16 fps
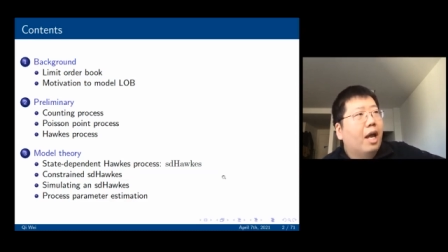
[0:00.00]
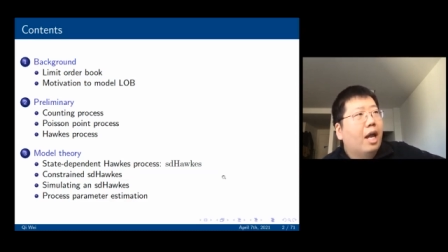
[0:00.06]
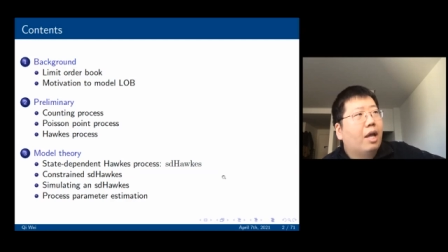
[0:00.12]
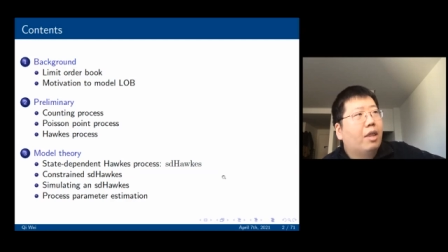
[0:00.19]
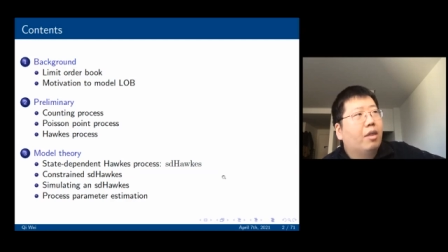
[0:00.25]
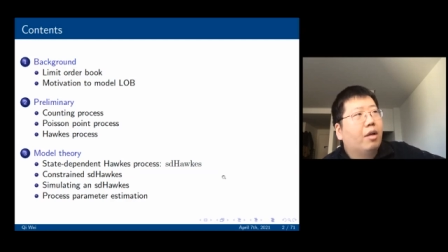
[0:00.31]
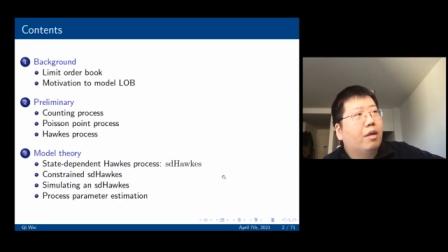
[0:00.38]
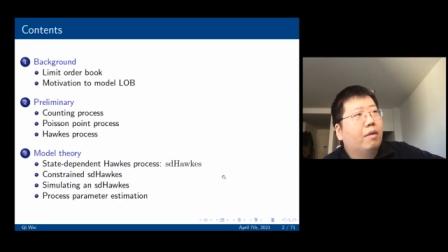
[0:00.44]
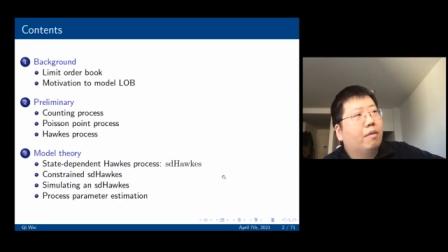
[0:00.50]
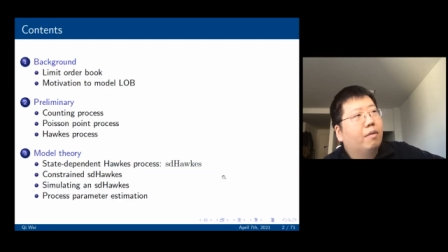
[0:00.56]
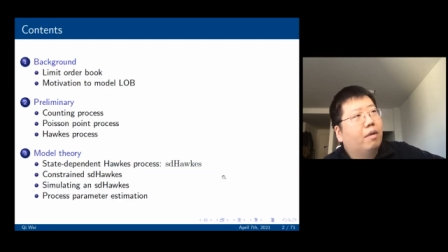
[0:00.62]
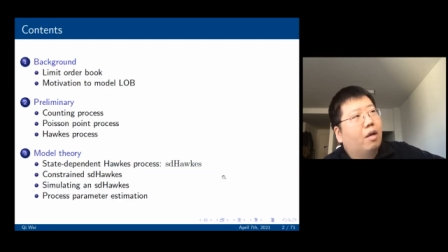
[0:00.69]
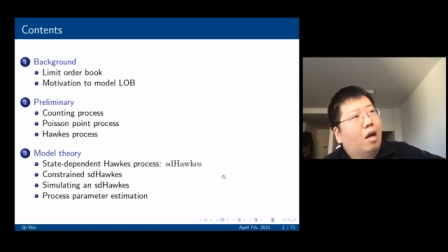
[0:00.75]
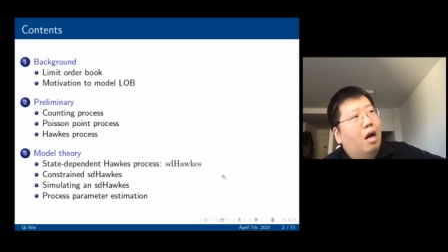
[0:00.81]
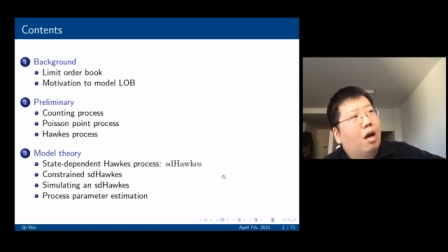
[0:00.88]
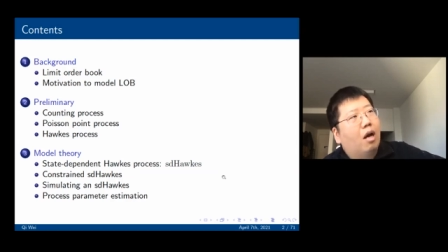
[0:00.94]
And the
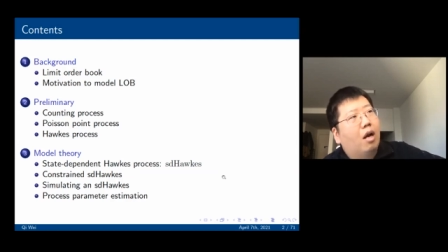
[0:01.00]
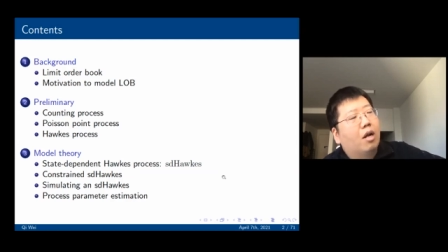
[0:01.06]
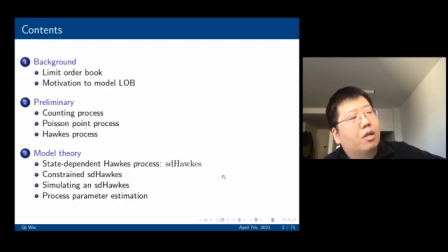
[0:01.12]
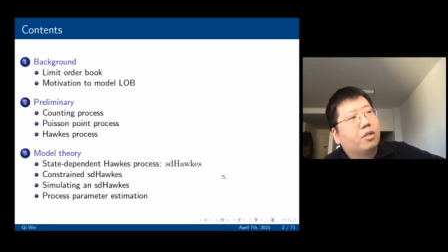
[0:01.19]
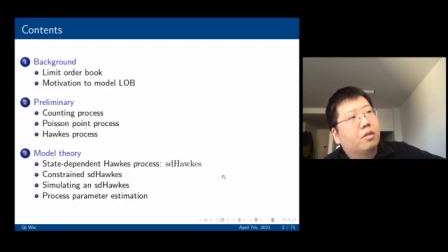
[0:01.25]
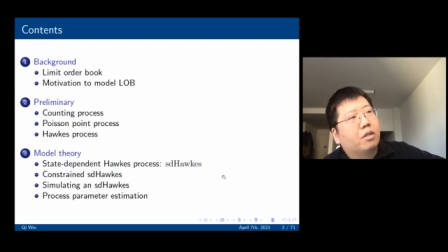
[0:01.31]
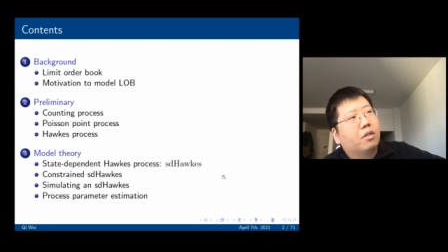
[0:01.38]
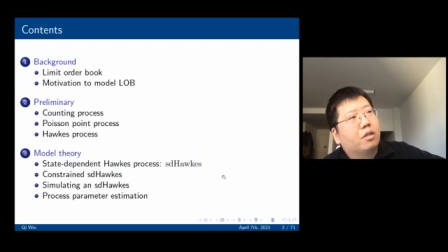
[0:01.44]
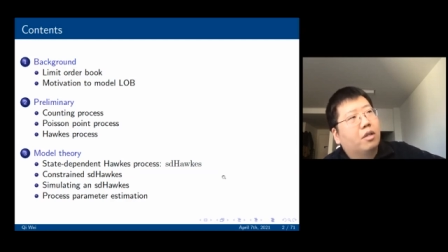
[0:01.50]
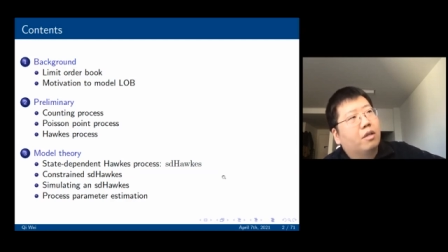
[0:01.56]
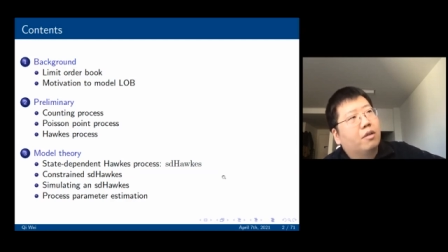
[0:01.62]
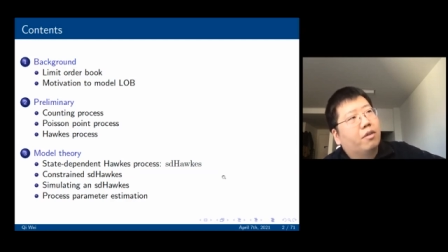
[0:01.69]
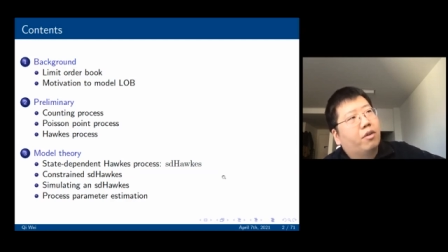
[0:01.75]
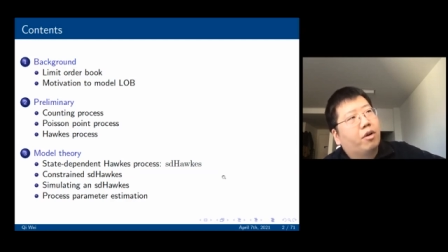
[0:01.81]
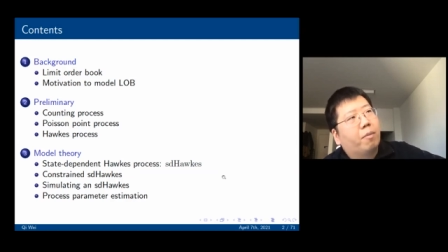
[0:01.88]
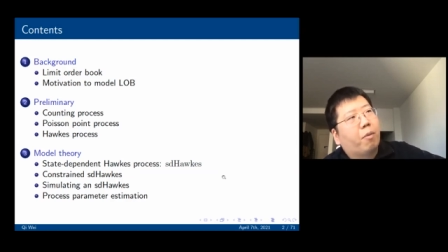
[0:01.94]

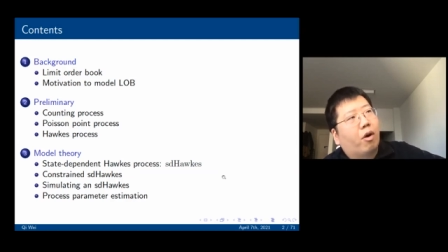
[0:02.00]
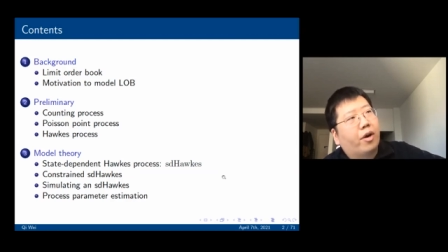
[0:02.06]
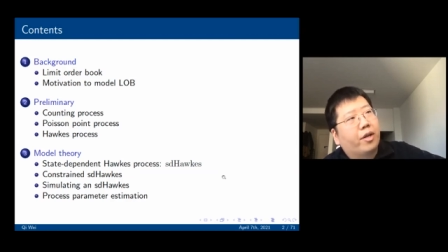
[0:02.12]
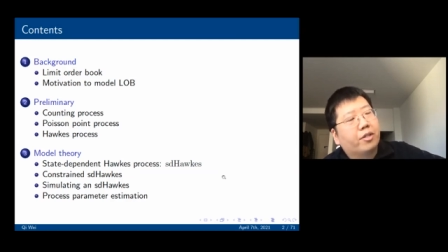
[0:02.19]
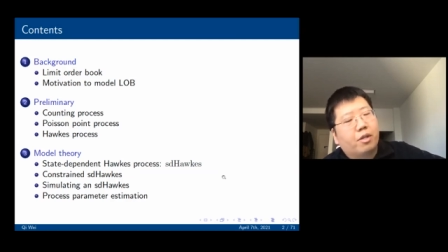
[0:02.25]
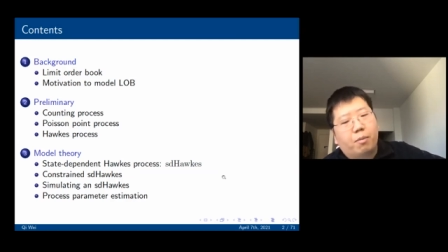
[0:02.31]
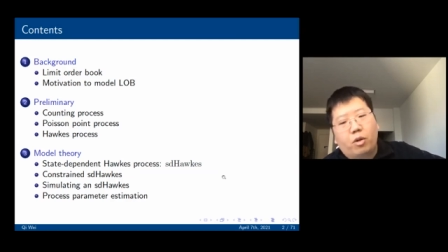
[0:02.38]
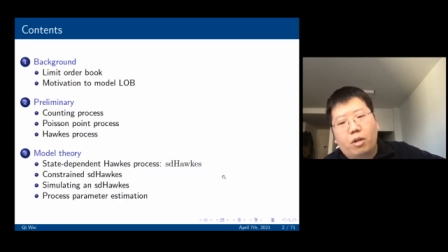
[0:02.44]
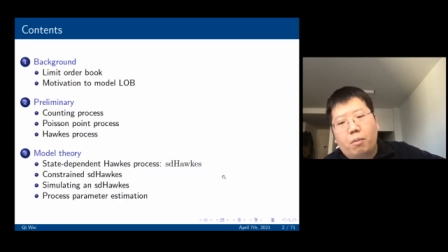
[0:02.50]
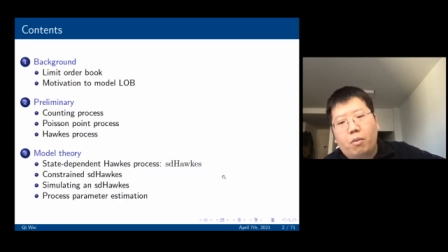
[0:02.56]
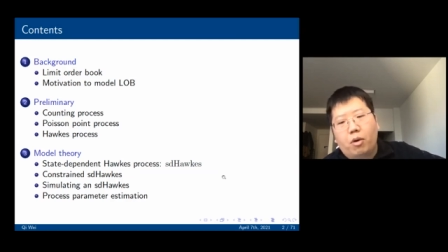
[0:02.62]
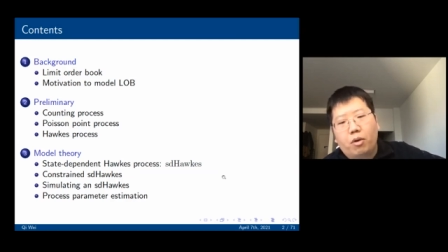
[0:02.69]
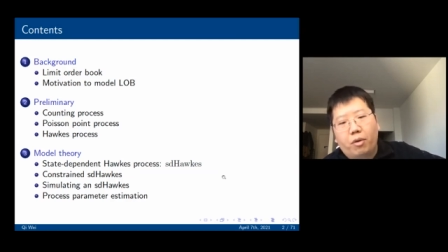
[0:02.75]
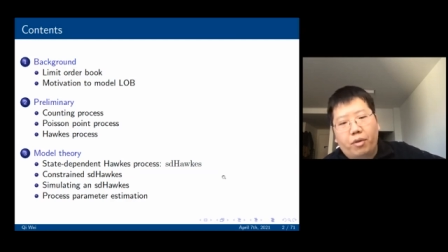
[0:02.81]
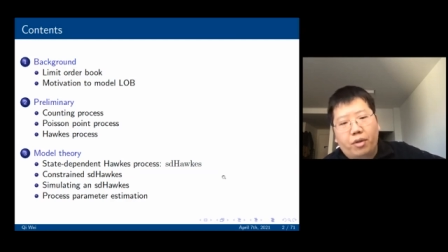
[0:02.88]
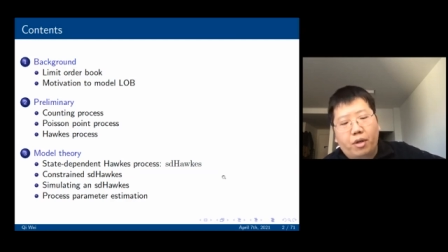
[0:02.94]
third part is about the
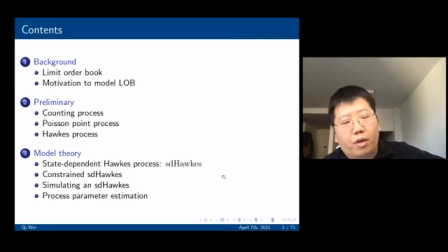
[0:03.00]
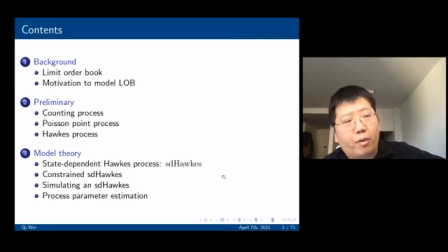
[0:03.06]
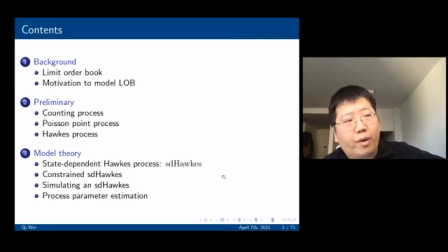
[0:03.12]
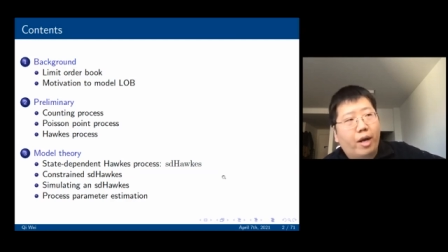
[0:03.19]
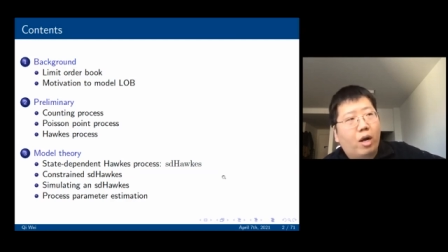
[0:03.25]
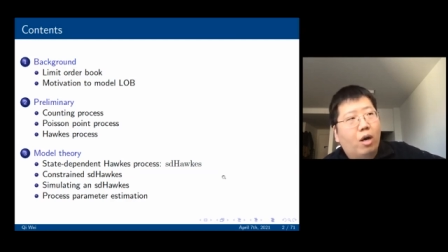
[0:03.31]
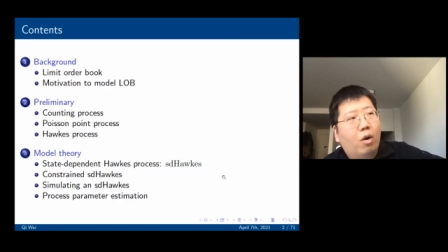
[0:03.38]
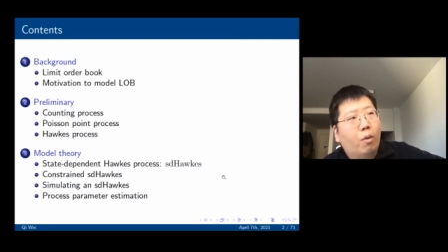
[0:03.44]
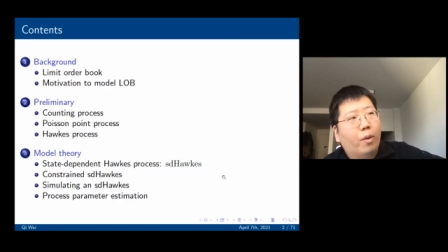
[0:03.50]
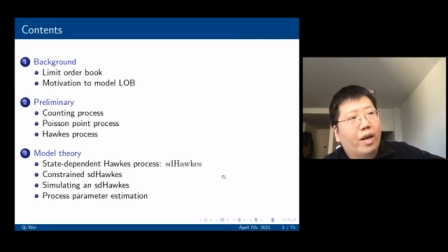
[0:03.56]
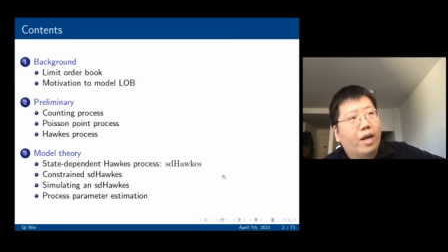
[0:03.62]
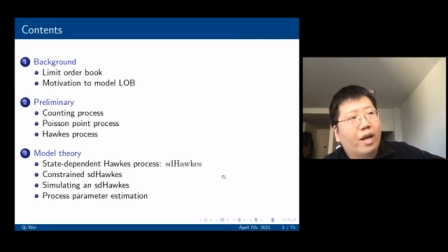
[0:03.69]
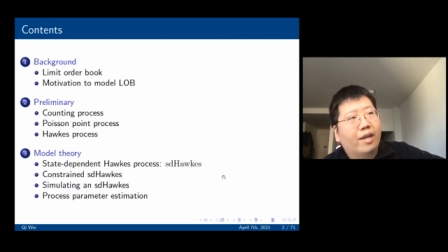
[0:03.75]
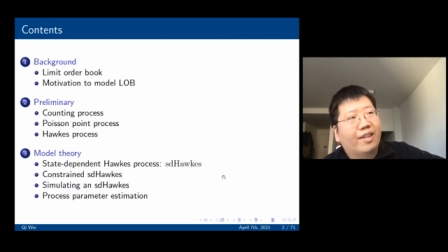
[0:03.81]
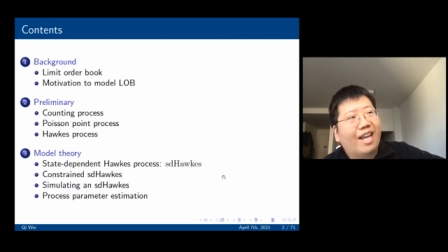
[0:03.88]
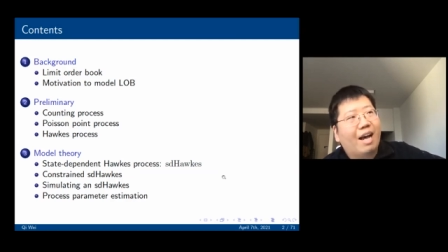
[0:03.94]
model theory, how we
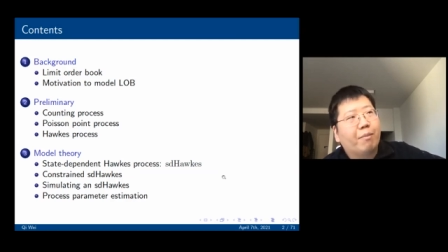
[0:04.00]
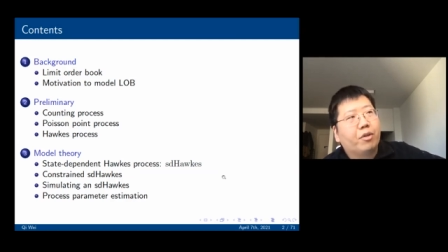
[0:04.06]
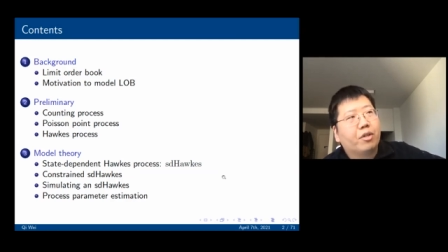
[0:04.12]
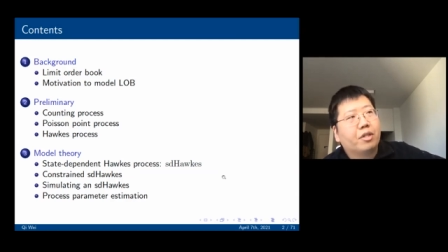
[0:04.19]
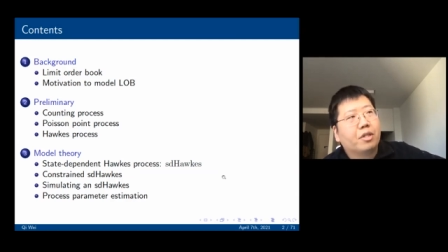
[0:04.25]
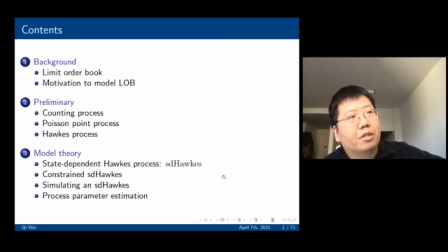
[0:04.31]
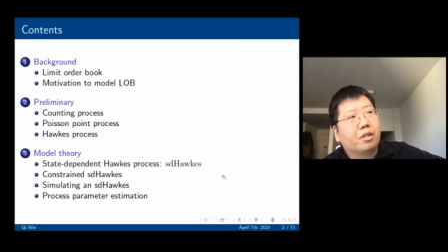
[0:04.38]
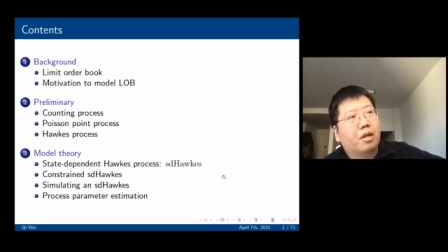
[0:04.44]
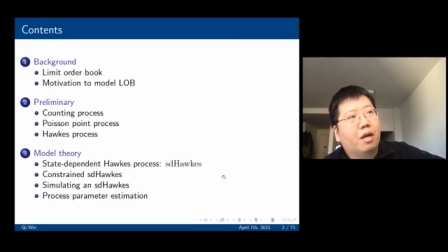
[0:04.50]
adapt this